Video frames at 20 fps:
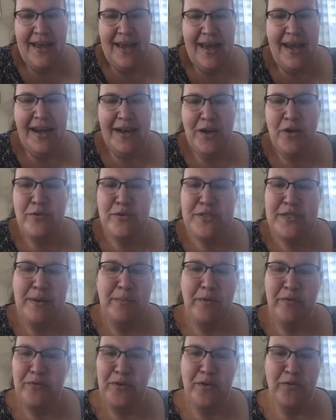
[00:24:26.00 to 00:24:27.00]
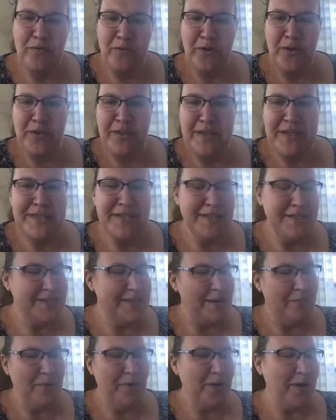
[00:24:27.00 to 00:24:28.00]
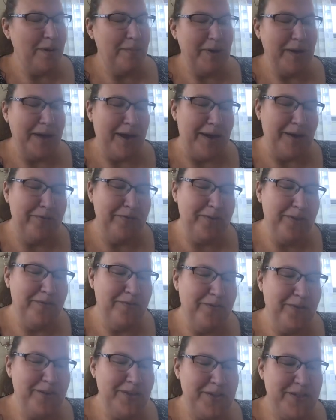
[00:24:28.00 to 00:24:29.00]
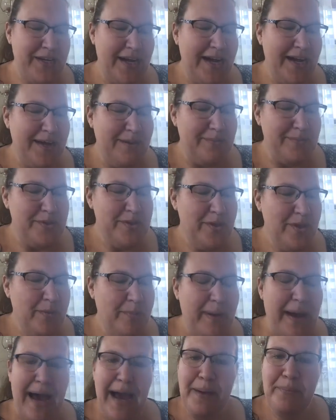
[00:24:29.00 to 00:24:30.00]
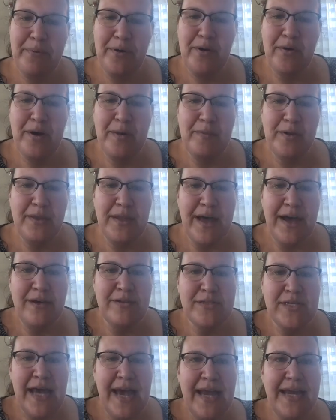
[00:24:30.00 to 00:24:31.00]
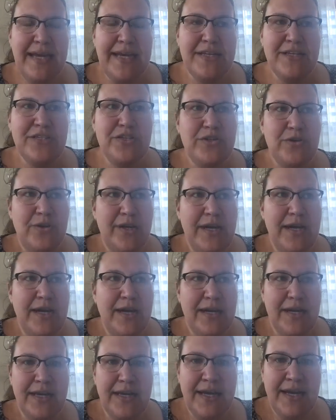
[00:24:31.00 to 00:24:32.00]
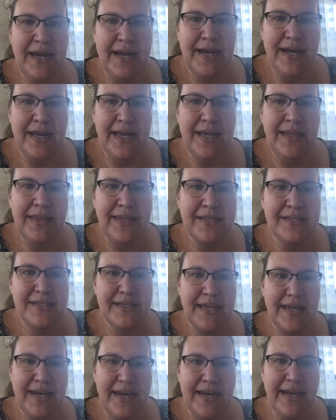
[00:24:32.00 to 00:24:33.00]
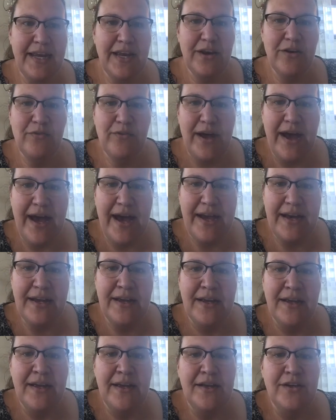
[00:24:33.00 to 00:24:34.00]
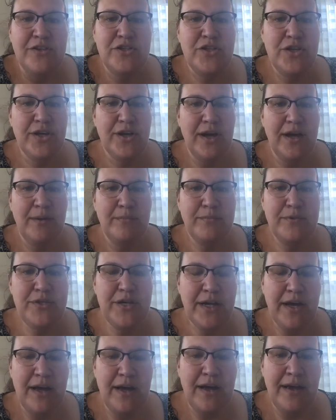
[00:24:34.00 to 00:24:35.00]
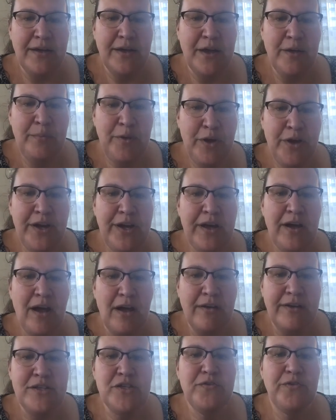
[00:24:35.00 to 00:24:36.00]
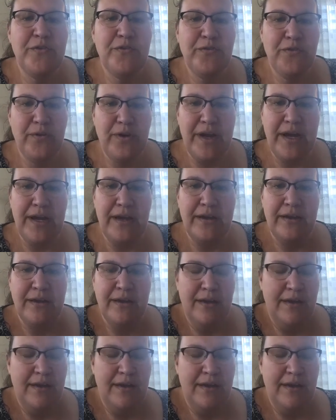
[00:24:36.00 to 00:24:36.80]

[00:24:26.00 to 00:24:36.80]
And I know some of you have heard this and some are coming on for the first time. So the PAC program allows any student in Connecticut that's a Connecticut grad to come to community college for free.